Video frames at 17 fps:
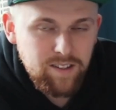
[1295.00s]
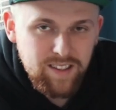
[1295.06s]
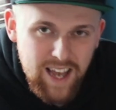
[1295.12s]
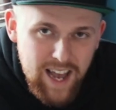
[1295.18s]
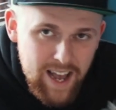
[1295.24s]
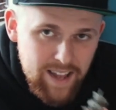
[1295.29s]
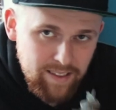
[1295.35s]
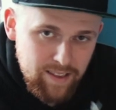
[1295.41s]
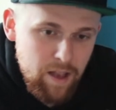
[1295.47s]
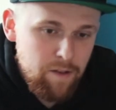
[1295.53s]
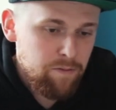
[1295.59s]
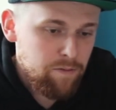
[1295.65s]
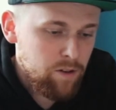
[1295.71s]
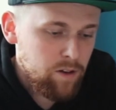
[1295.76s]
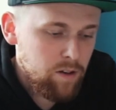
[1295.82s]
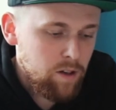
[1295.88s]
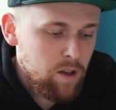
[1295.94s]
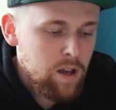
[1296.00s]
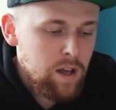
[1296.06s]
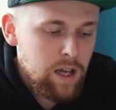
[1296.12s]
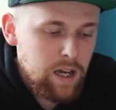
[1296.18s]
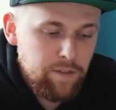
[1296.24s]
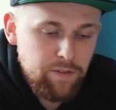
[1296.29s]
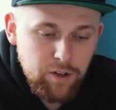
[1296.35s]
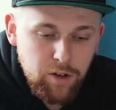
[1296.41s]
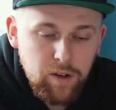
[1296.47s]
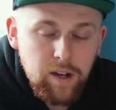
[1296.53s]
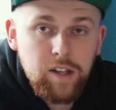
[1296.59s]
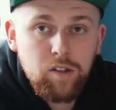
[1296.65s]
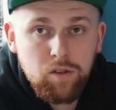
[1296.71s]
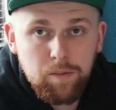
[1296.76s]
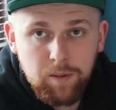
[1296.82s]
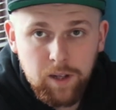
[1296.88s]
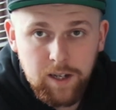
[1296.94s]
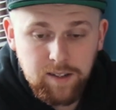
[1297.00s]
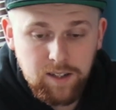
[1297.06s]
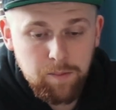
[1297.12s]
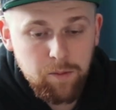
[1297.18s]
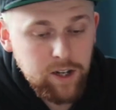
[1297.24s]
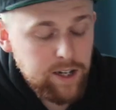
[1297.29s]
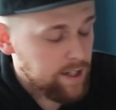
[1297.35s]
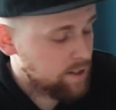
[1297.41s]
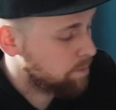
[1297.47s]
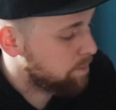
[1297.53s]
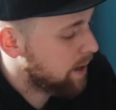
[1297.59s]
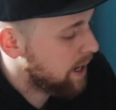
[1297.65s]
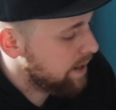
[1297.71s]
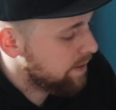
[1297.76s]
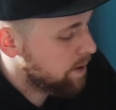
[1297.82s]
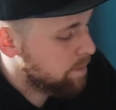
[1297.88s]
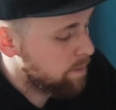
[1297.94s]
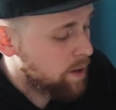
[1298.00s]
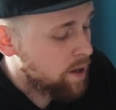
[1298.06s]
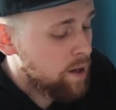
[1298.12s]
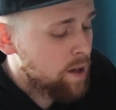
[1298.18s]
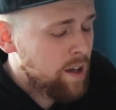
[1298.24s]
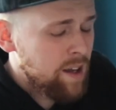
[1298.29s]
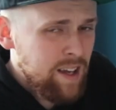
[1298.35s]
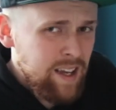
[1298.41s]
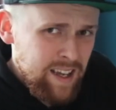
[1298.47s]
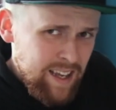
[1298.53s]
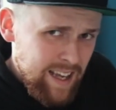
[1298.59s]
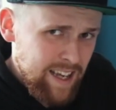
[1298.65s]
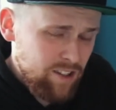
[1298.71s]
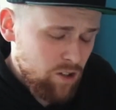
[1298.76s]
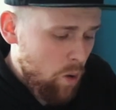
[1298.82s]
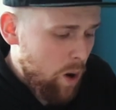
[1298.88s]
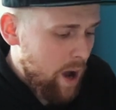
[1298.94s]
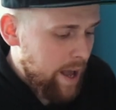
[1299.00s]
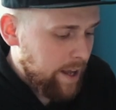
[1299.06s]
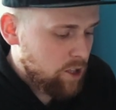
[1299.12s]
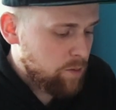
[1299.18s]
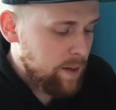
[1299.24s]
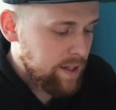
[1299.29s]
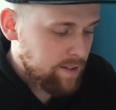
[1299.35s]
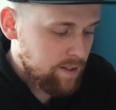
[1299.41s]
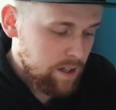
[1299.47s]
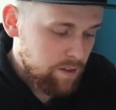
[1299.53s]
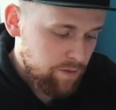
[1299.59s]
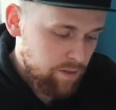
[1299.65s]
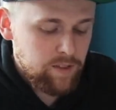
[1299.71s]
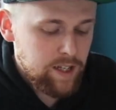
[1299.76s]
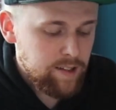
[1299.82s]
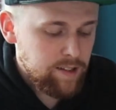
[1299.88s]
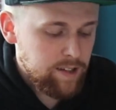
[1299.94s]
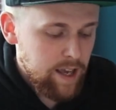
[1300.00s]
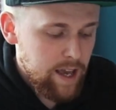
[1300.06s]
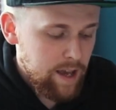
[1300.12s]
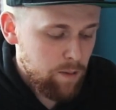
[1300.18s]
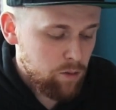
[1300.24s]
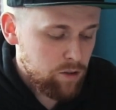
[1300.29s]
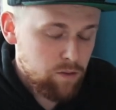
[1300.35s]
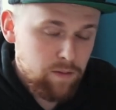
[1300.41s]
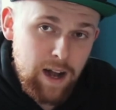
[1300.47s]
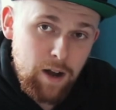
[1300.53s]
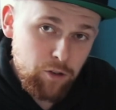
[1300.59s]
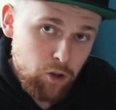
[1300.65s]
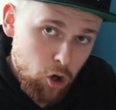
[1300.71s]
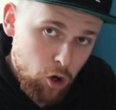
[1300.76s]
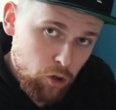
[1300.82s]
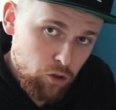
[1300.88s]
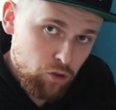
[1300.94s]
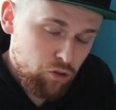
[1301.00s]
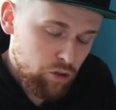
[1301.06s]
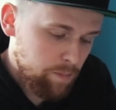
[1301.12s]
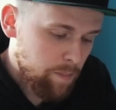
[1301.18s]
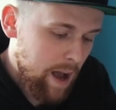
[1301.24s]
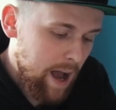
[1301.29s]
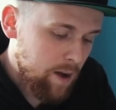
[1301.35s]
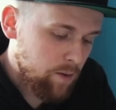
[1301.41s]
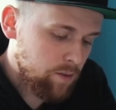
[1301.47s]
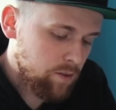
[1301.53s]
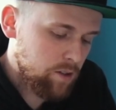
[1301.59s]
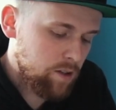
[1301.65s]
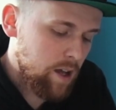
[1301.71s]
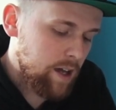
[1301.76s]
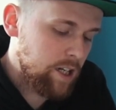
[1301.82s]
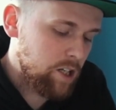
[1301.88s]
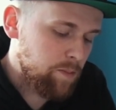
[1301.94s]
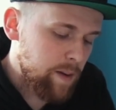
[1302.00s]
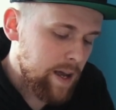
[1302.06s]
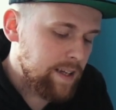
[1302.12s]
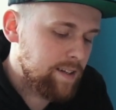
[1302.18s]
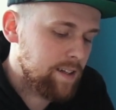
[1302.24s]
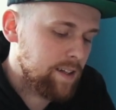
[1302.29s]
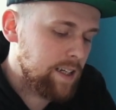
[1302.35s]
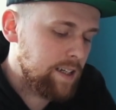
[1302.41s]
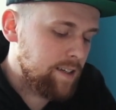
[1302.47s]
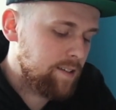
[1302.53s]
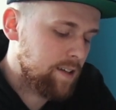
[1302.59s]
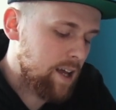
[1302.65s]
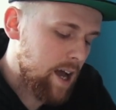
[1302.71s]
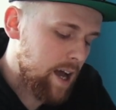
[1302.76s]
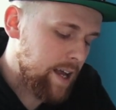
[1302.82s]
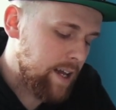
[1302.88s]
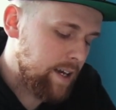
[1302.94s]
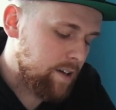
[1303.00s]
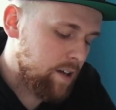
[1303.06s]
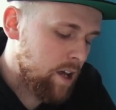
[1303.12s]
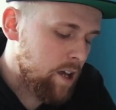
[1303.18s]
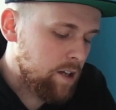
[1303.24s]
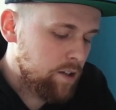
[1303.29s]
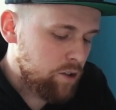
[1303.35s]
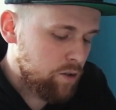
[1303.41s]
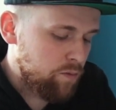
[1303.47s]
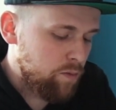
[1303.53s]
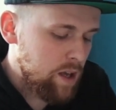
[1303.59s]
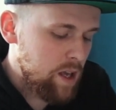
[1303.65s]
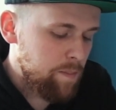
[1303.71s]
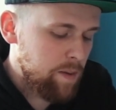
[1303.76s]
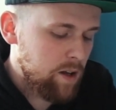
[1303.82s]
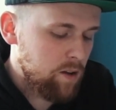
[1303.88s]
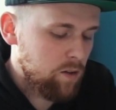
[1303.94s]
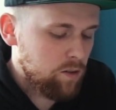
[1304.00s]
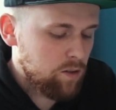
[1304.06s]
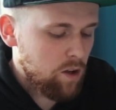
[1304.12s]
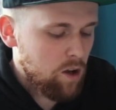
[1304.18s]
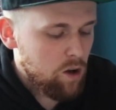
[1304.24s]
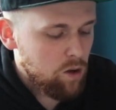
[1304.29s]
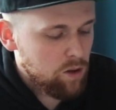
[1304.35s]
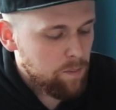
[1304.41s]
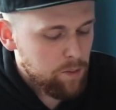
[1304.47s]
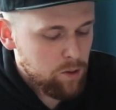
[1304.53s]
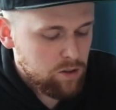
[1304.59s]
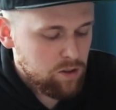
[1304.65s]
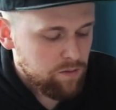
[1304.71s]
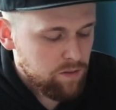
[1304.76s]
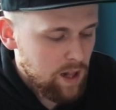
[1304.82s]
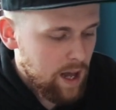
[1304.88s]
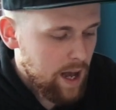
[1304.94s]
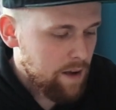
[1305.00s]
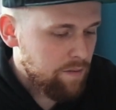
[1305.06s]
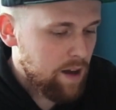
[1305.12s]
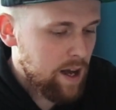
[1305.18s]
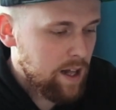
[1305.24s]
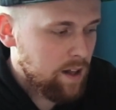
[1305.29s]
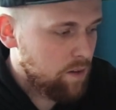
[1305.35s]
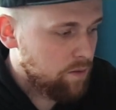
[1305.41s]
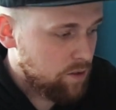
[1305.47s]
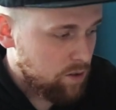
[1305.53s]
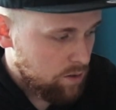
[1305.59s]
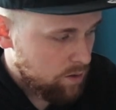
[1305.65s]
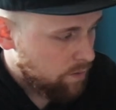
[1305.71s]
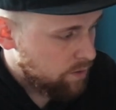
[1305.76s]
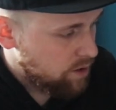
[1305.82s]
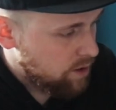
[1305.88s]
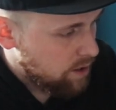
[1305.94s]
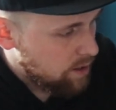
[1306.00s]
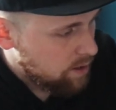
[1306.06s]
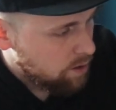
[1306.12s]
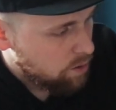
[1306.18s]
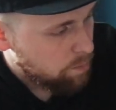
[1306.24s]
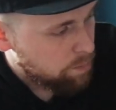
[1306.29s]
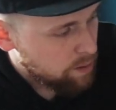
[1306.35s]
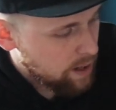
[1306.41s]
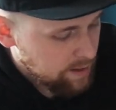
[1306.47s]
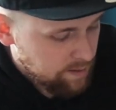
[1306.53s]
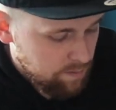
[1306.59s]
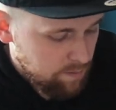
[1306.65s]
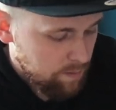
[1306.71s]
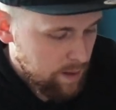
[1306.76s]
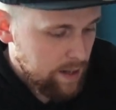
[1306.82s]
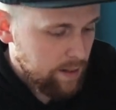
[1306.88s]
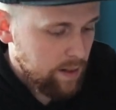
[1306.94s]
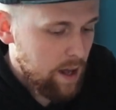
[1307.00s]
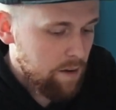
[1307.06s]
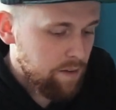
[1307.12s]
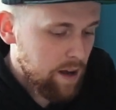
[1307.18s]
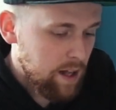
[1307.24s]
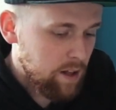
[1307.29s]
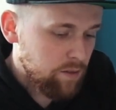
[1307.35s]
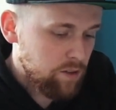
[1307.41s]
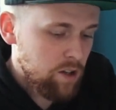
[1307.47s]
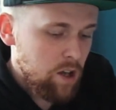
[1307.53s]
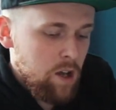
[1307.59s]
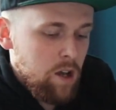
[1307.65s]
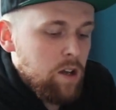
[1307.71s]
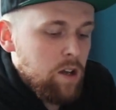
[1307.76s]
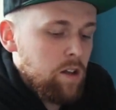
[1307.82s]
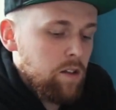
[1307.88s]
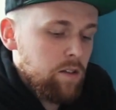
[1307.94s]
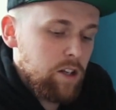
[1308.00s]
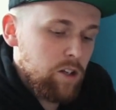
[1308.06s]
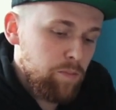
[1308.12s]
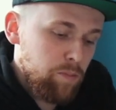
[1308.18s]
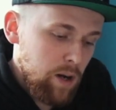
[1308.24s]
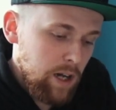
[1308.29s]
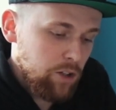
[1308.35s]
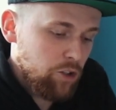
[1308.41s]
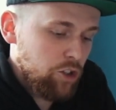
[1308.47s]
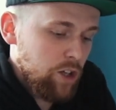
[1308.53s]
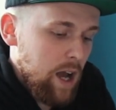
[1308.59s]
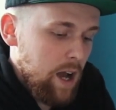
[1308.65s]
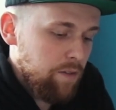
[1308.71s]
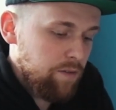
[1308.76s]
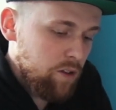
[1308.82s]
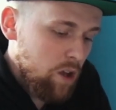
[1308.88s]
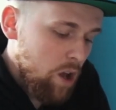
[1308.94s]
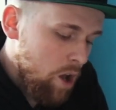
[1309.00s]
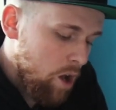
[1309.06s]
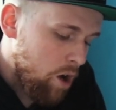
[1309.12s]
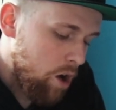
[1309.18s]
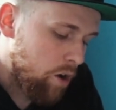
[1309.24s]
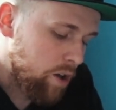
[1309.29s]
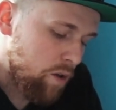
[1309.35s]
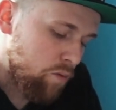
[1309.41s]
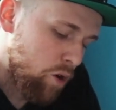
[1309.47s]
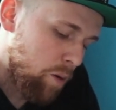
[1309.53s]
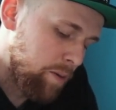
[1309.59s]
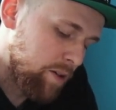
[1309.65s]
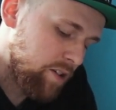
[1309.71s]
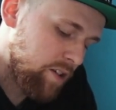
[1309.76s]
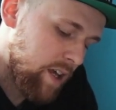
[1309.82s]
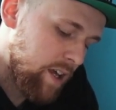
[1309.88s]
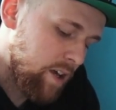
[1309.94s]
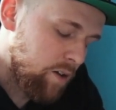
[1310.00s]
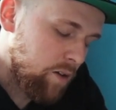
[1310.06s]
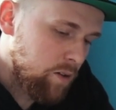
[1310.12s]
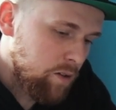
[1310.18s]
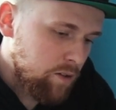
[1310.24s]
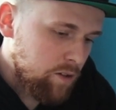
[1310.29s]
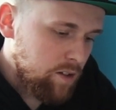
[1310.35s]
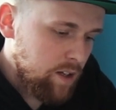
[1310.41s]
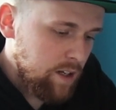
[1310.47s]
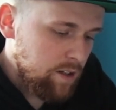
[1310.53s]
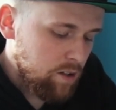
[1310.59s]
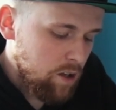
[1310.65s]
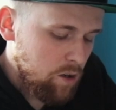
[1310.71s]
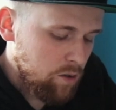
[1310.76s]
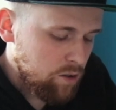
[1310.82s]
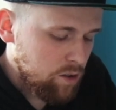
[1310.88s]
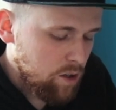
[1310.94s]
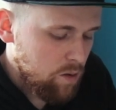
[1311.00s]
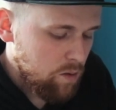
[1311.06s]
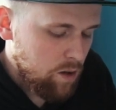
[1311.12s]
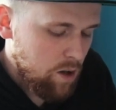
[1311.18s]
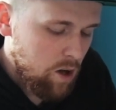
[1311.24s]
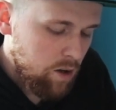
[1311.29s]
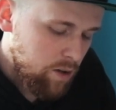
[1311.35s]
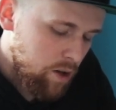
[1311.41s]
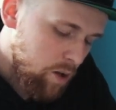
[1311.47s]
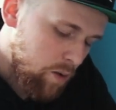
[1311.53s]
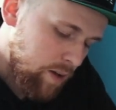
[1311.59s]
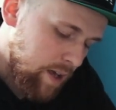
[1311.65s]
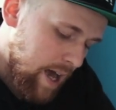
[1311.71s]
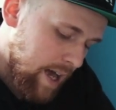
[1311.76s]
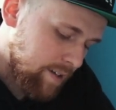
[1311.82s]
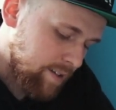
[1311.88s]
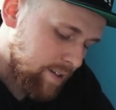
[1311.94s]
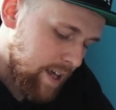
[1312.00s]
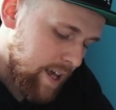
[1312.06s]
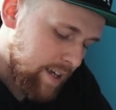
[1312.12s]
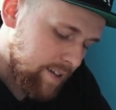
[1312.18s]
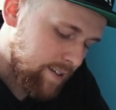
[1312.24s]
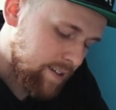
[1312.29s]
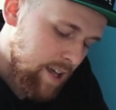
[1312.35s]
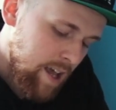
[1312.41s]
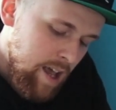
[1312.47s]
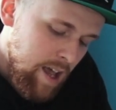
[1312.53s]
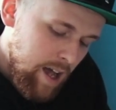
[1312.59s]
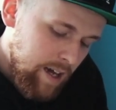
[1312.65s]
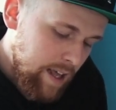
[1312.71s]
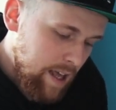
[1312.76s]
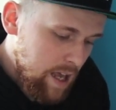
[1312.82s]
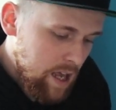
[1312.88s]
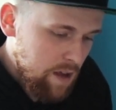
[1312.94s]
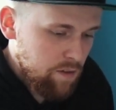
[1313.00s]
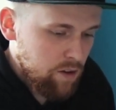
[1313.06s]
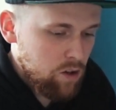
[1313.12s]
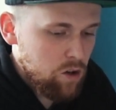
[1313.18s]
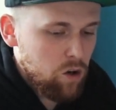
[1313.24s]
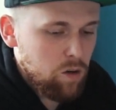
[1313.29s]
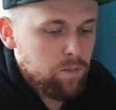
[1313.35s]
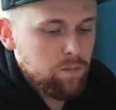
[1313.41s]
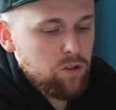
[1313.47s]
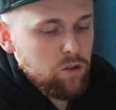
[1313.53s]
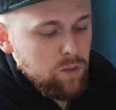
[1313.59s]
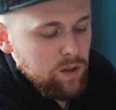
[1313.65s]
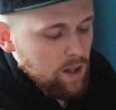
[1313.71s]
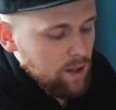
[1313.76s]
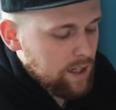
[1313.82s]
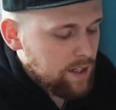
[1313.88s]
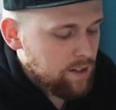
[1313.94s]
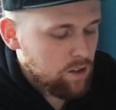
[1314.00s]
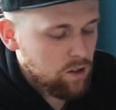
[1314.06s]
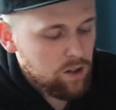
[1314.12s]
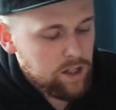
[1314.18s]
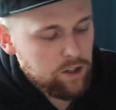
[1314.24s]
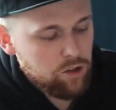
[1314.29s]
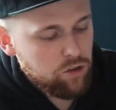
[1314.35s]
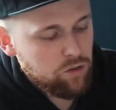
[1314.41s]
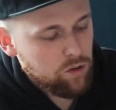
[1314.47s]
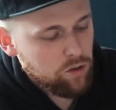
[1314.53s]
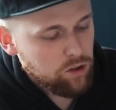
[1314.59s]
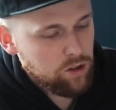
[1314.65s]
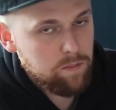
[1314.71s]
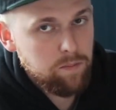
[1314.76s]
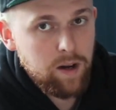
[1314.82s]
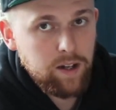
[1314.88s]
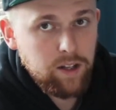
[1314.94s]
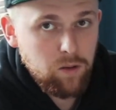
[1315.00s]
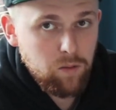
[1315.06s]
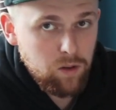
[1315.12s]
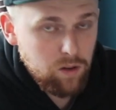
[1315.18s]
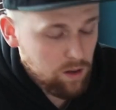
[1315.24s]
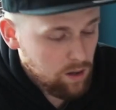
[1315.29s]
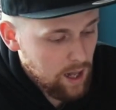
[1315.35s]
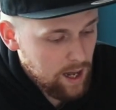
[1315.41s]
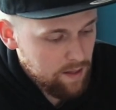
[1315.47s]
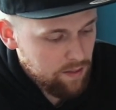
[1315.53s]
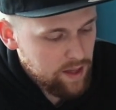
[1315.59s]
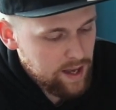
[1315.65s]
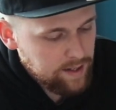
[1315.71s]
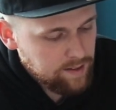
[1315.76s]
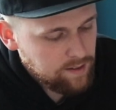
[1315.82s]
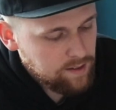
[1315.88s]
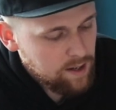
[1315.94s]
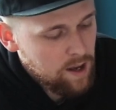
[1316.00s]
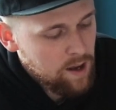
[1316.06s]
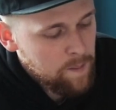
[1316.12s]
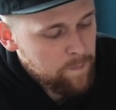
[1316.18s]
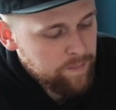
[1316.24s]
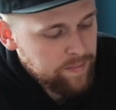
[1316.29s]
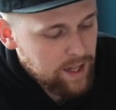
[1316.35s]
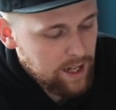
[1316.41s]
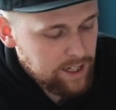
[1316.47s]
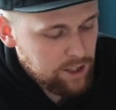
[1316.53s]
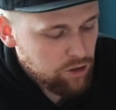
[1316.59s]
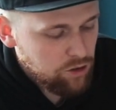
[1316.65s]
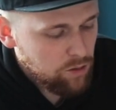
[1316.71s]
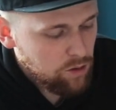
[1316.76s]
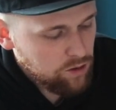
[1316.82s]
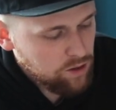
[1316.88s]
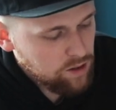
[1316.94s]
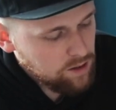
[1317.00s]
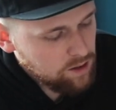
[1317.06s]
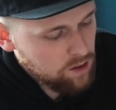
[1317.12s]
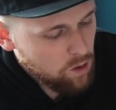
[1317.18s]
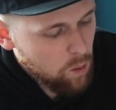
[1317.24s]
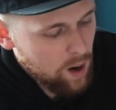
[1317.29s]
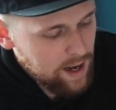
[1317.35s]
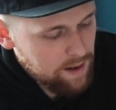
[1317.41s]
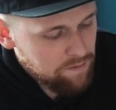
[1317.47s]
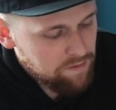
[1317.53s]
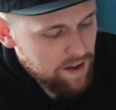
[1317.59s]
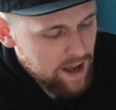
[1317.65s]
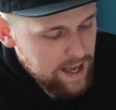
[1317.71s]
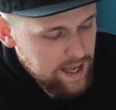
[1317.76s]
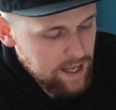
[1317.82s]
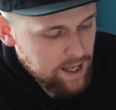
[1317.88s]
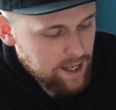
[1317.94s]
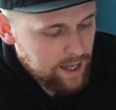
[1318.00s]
They're different. If you do need to replace them or you need to buy them, it is quite expensive. This kit was around £100 and it's basically designed to rebuild all the butterfly valves, obviously your little brass inlet valves, this brass shaft, all your rubber seals. It's also got new gaskets, and it even comes with a little instruction manual like this. Now the instructions are quite vague.